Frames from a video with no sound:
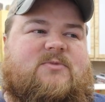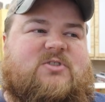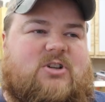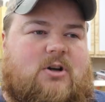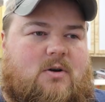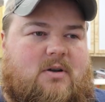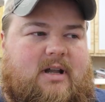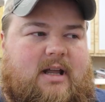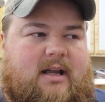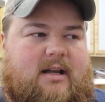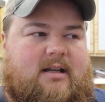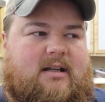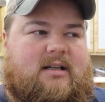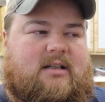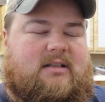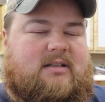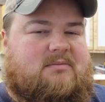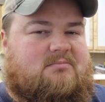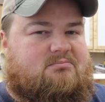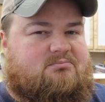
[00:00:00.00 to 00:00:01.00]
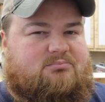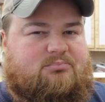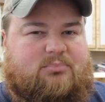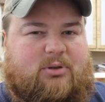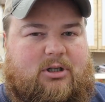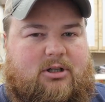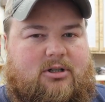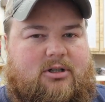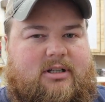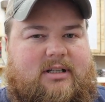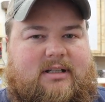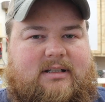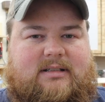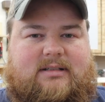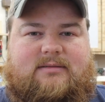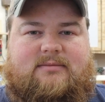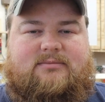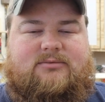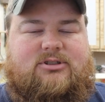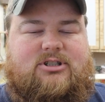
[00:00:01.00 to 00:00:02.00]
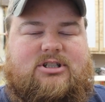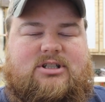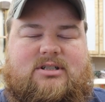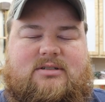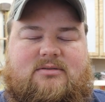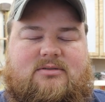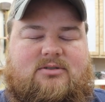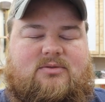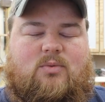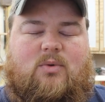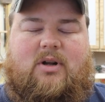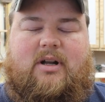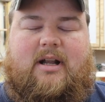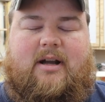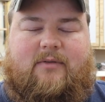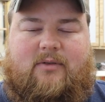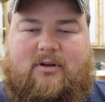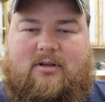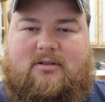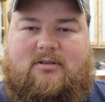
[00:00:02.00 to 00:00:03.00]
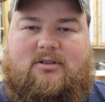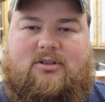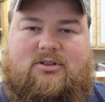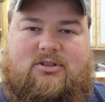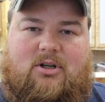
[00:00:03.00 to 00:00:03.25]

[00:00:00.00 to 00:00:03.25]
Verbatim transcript: donate it, burn it, just whatever.